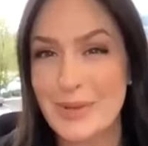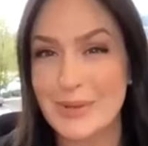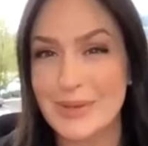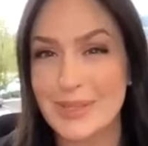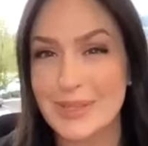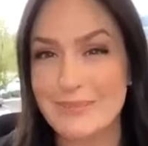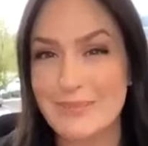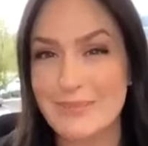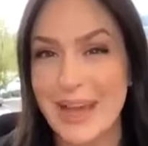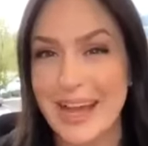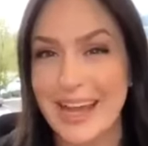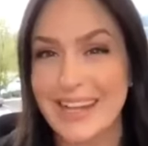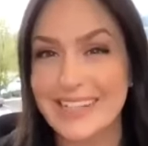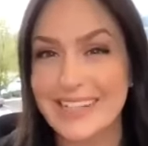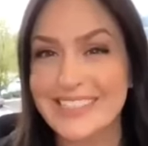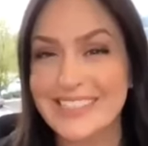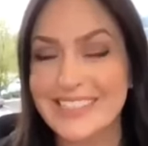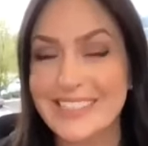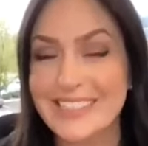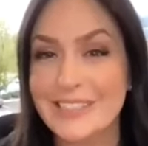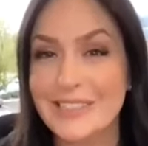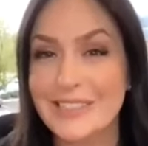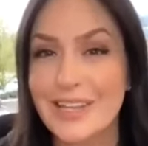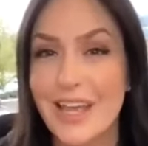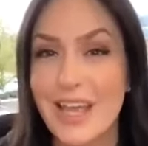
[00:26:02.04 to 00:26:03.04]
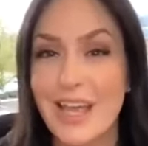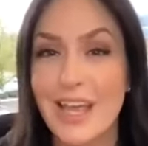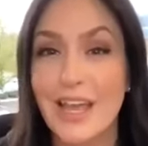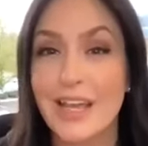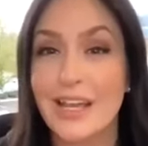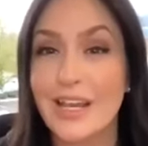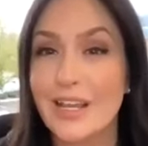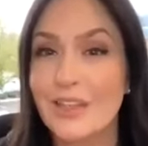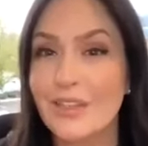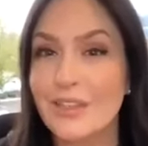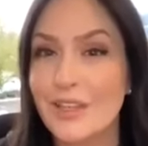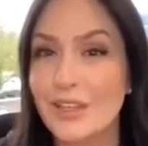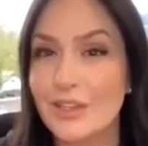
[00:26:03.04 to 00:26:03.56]
with the patches.
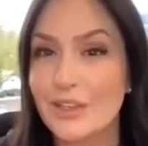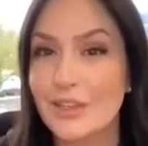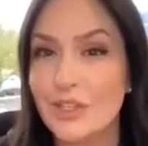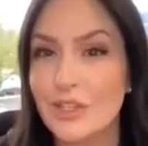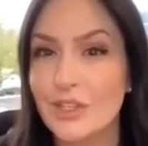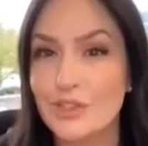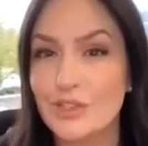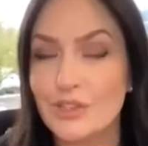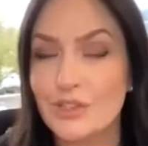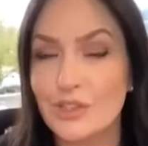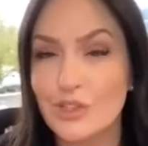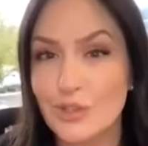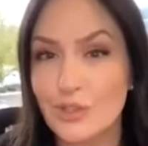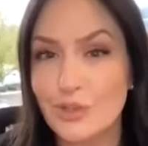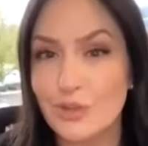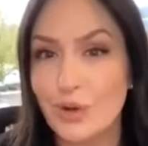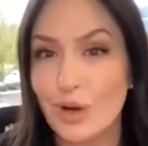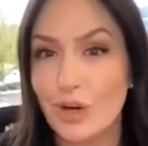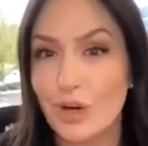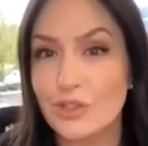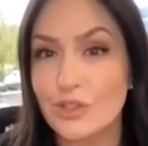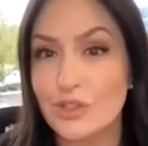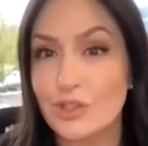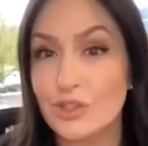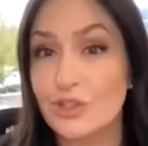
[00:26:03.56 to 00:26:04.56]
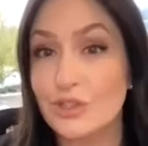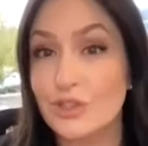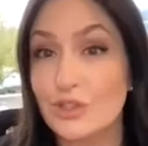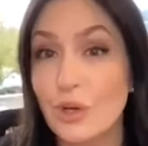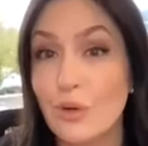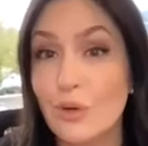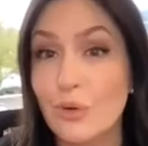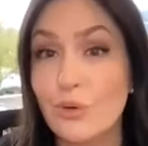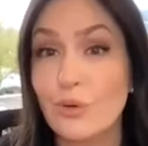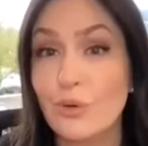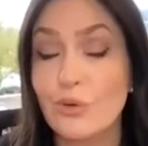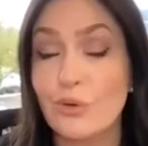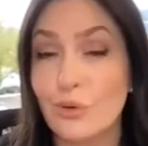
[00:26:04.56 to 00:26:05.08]
And I think these two are just
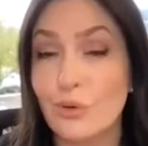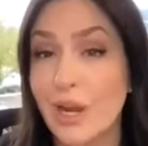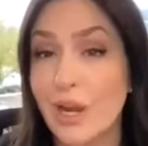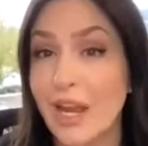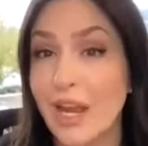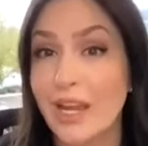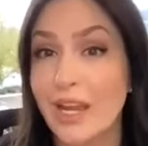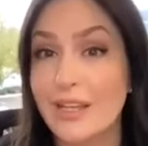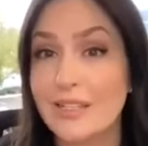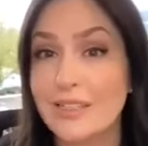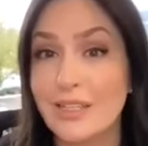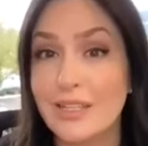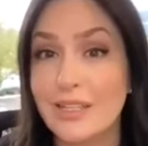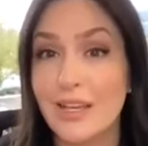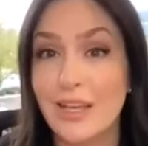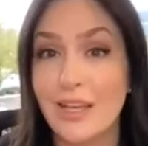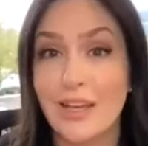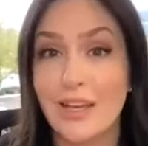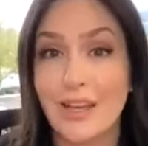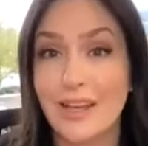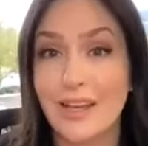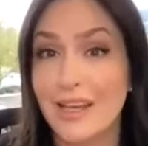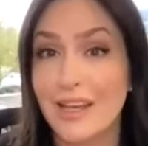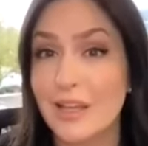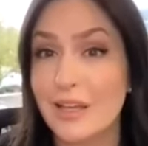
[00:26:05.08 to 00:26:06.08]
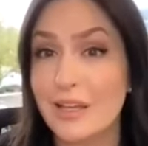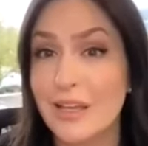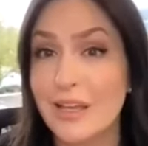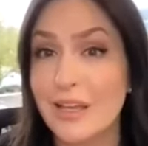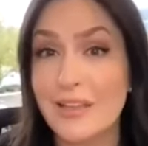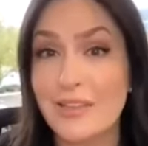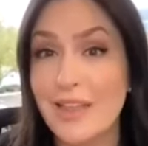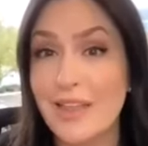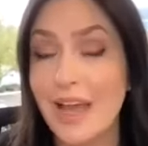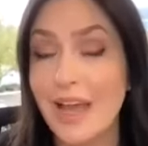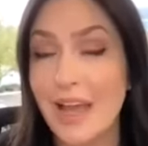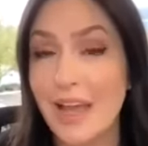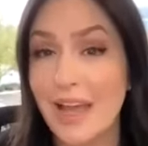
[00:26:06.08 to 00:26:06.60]
so great
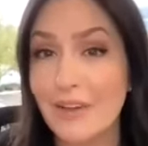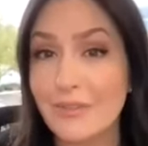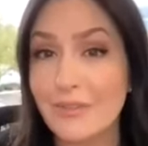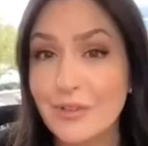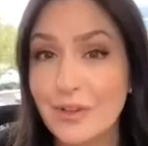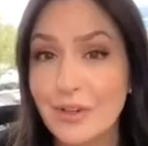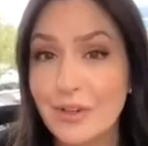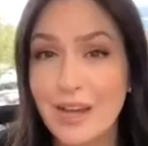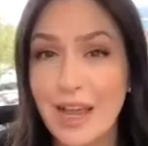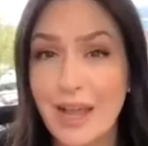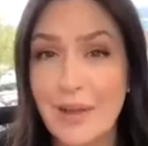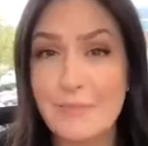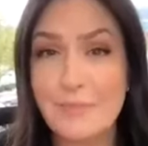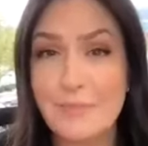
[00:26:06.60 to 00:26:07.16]
in that effort.